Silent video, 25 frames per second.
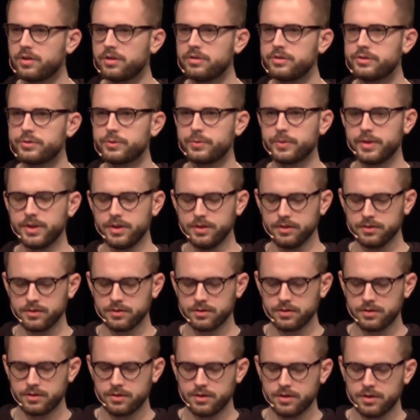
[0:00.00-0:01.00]
a wrongdoing,
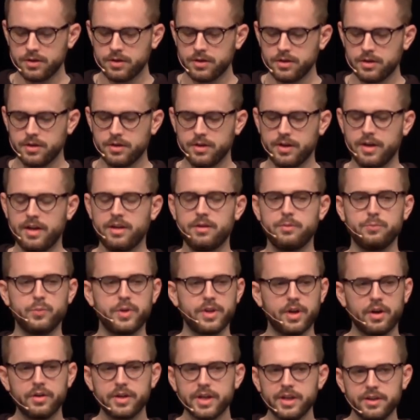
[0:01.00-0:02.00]
and
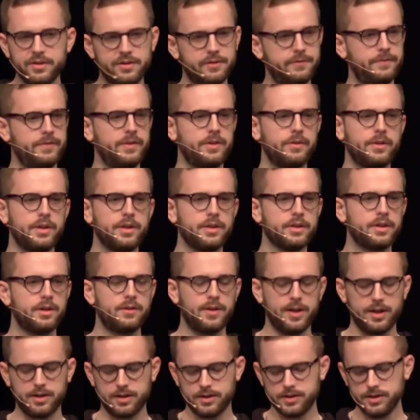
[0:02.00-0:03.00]
without interfering
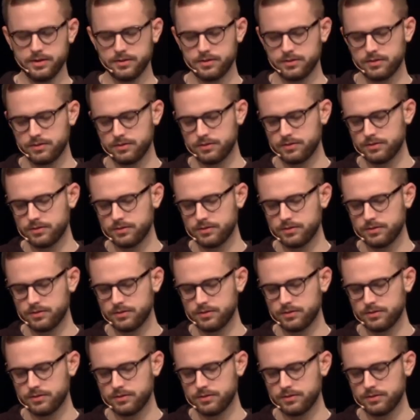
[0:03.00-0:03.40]
directly,